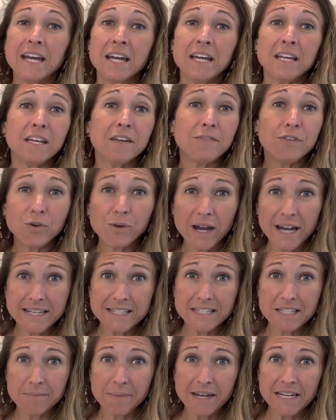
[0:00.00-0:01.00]
give you guys
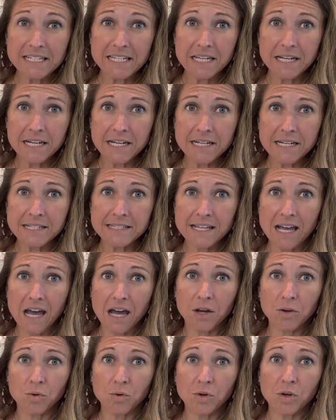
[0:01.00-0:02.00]
some ideas
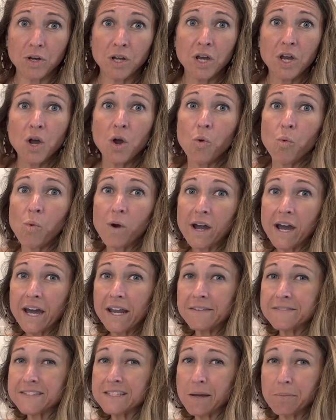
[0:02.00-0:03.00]
on what kind
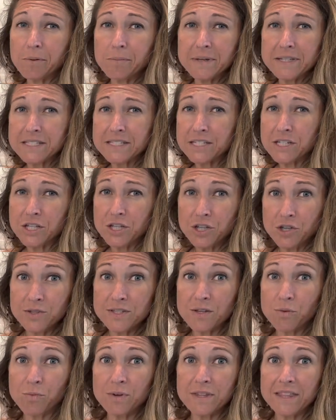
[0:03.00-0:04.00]
of supplements to use
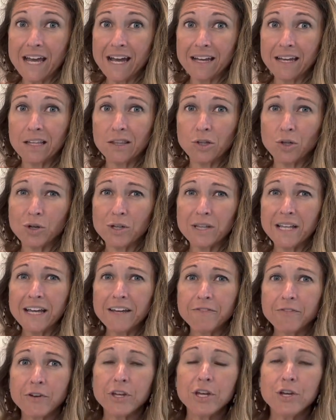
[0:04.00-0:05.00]
and what that can look like
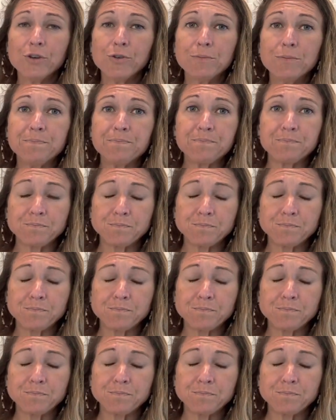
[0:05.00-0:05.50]
for you.